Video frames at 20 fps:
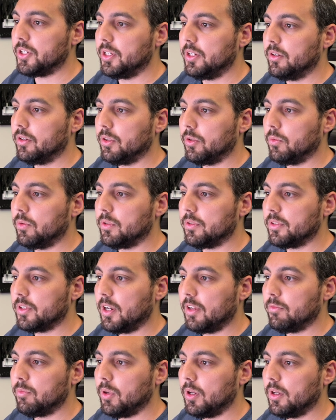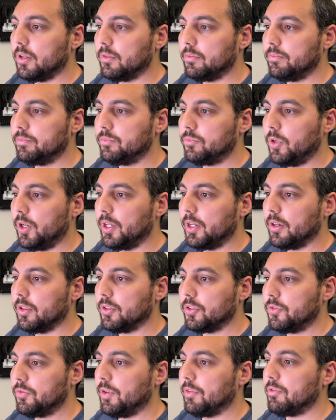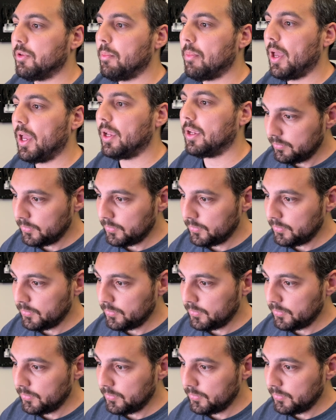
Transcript: here are the ones that I bought right here, this fifty pack.